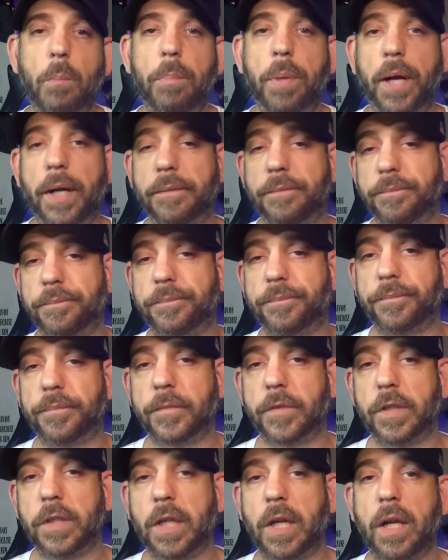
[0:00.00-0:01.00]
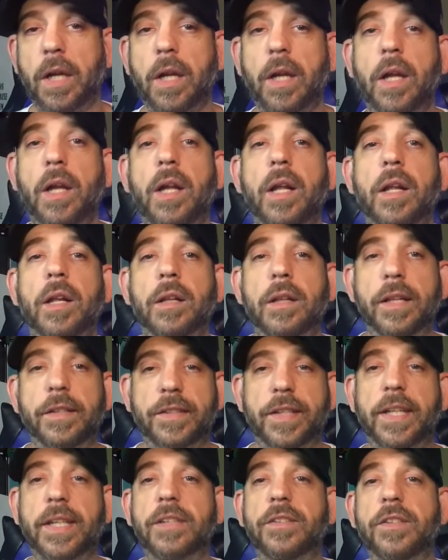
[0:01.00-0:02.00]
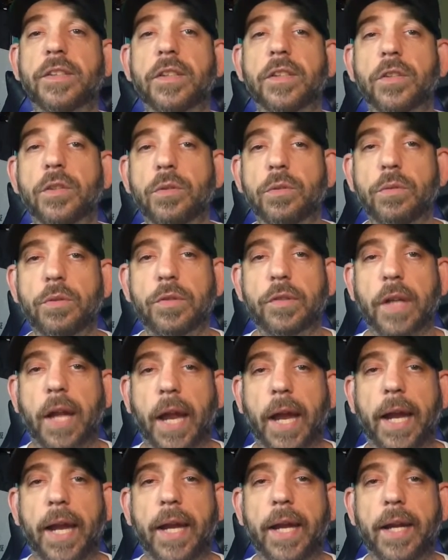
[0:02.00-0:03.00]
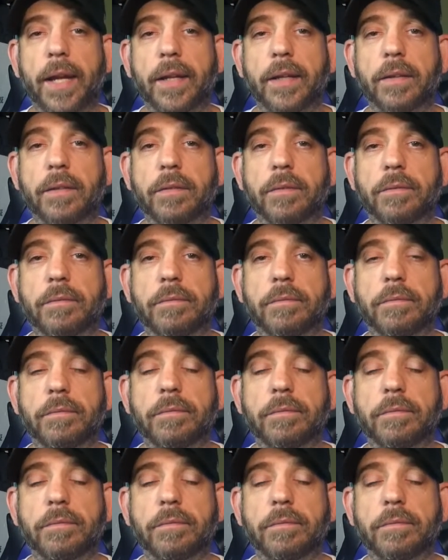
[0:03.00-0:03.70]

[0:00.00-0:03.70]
But let's get into the news and,